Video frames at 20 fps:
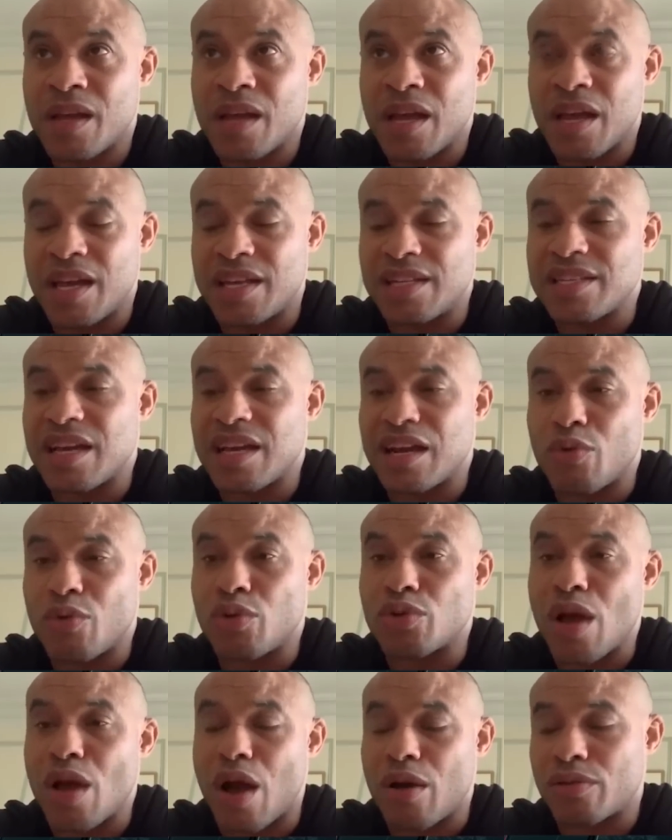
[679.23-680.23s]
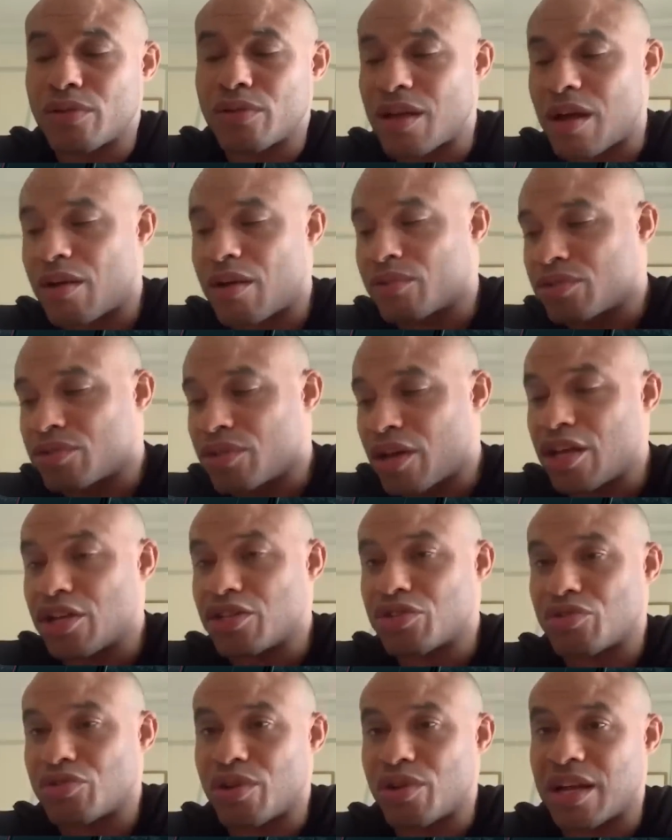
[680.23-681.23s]
he's going to go down, down to
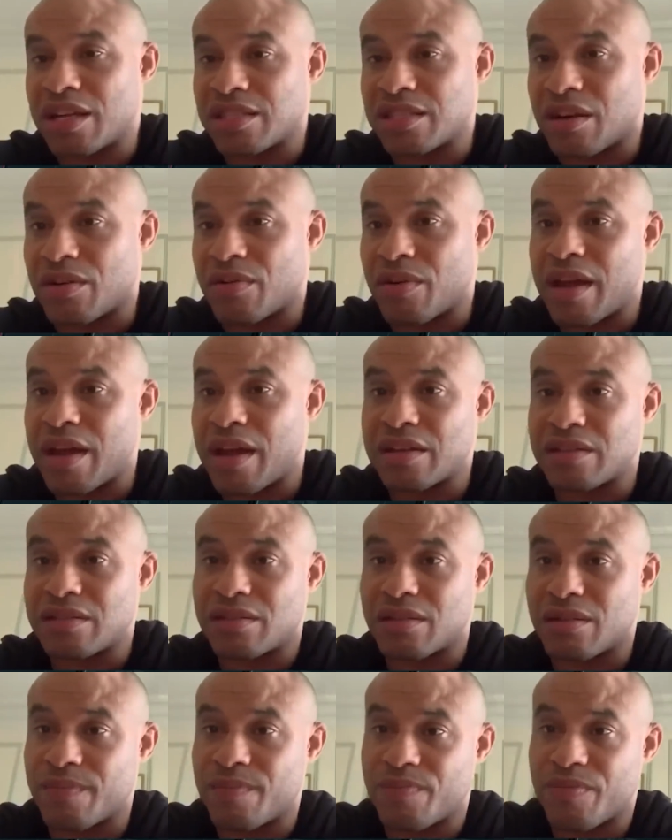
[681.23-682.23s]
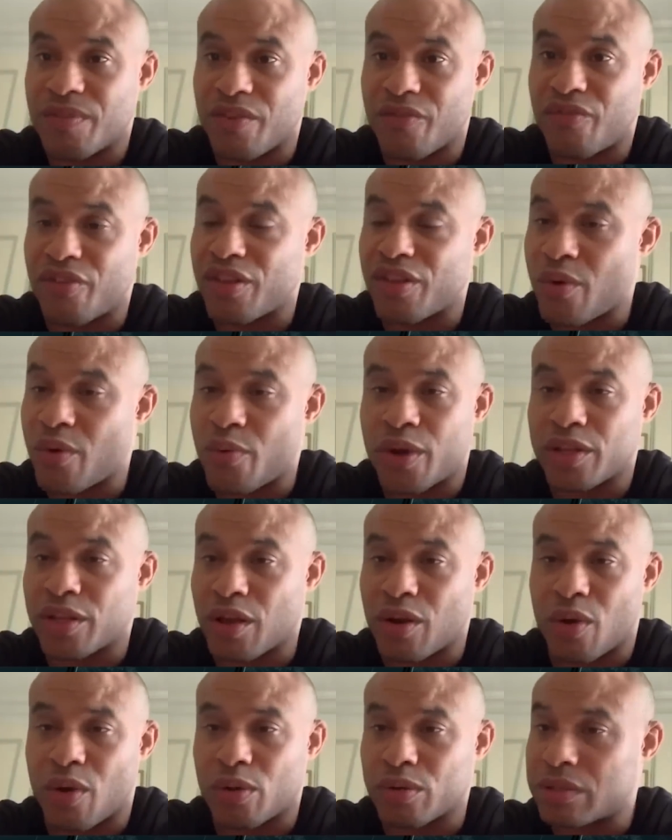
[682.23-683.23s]
history as the greatest featherweight
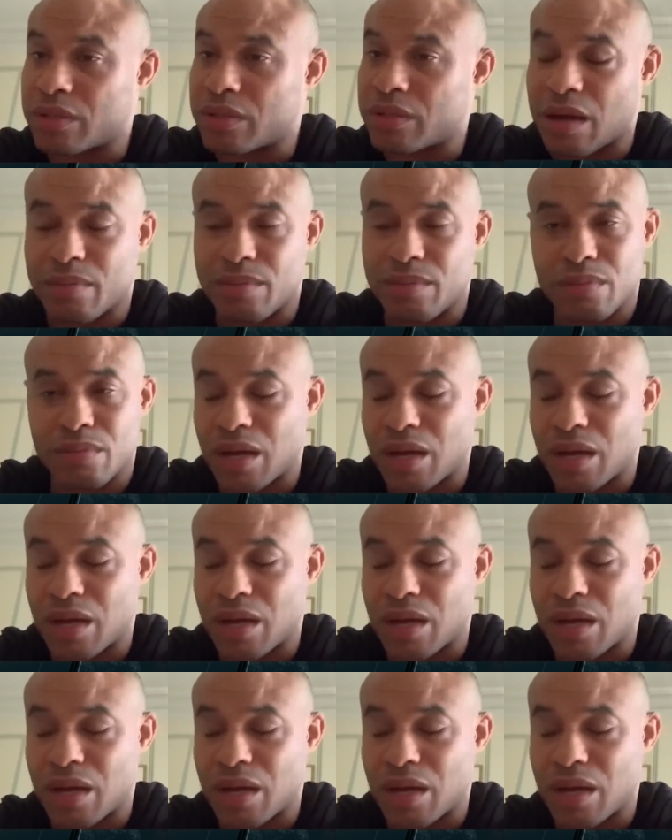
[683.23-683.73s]
all the time.